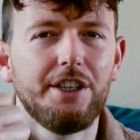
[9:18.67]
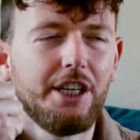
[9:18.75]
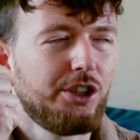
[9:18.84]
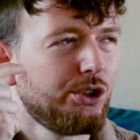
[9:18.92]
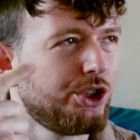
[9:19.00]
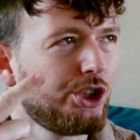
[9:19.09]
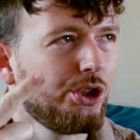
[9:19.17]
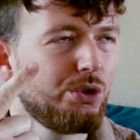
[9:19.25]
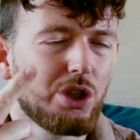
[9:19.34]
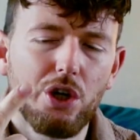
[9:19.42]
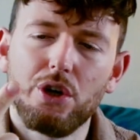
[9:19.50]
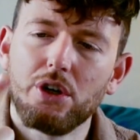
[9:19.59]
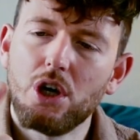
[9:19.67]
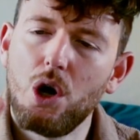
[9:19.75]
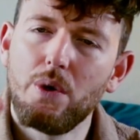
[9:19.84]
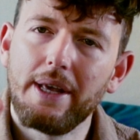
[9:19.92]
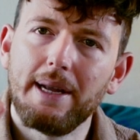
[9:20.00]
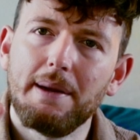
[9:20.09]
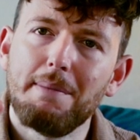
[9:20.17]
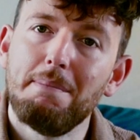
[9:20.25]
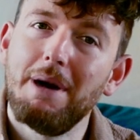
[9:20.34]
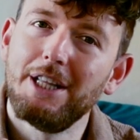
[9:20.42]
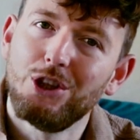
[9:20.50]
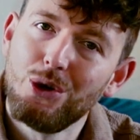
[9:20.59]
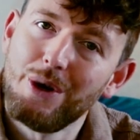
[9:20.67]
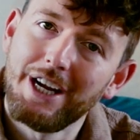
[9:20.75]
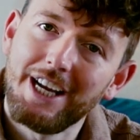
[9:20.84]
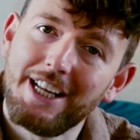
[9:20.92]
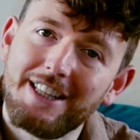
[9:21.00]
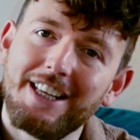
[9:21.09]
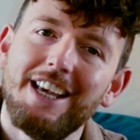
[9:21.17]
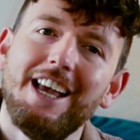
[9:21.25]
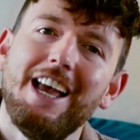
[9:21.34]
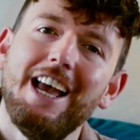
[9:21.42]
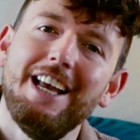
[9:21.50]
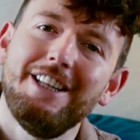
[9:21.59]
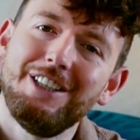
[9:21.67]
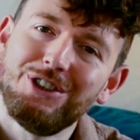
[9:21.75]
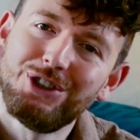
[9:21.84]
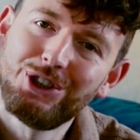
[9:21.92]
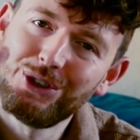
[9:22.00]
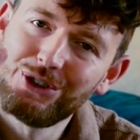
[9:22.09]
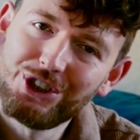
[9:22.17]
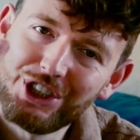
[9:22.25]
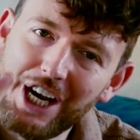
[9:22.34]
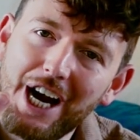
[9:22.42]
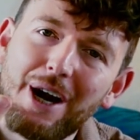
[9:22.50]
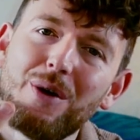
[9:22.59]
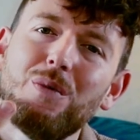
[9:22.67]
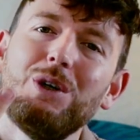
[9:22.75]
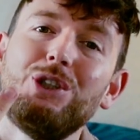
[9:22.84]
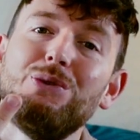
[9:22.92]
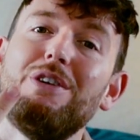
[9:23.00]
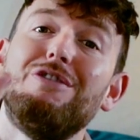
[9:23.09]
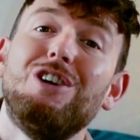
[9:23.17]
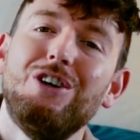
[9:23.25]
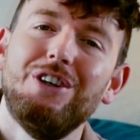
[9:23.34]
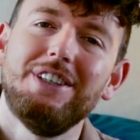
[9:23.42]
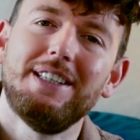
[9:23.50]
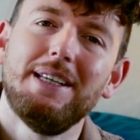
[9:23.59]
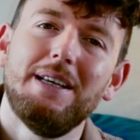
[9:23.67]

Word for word: that you should learn coding by doing it, and that you should share what you have learned.